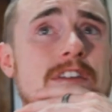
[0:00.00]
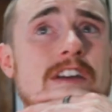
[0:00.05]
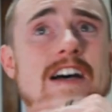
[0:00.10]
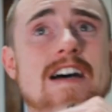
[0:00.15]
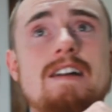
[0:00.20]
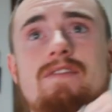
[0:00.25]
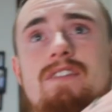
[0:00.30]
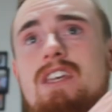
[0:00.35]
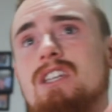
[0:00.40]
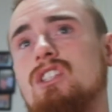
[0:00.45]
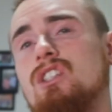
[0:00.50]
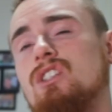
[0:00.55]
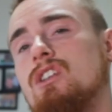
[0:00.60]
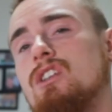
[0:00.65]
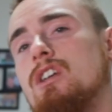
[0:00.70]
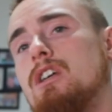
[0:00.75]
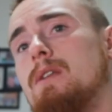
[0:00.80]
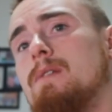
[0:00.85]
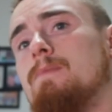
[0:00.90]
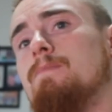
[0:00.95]
Uh, this
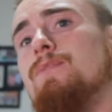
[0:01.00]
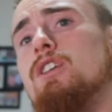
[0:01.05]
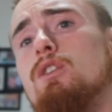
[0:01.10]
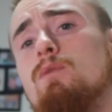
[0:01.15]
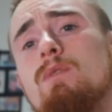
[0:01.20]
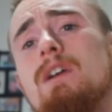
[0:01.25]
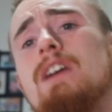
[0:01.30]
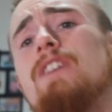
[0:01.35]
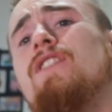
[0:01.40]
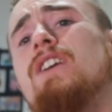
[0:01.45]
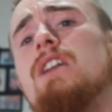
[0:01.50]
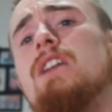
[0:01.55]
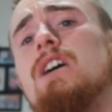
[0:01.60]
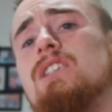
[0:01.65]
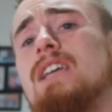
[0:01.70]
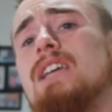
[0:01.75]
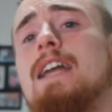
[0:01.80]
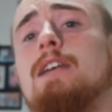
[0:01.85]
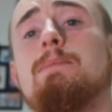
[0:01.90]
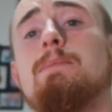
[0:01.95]
could the refeed
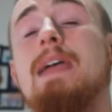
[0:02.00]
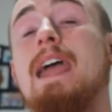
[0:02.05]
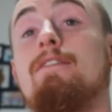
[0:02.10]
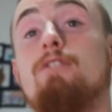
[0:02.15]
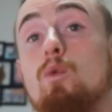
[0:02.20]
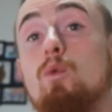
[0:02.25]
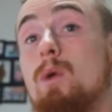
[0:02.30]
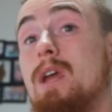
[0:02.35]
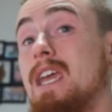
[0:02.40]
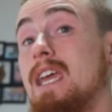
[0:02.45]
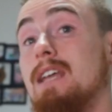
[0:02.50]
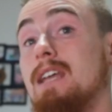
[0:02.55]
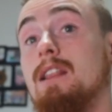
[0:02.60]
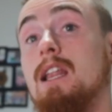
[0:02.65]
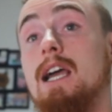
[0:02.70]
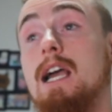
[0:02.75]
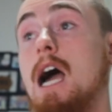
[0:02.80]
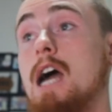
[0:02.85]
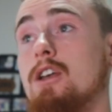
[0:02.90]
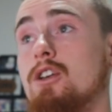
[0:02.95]
doesn't have to be every weekend
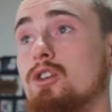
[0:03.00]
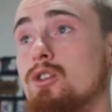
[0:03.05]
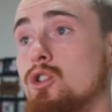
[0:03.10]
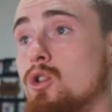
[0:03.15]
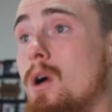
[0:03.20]
like I do.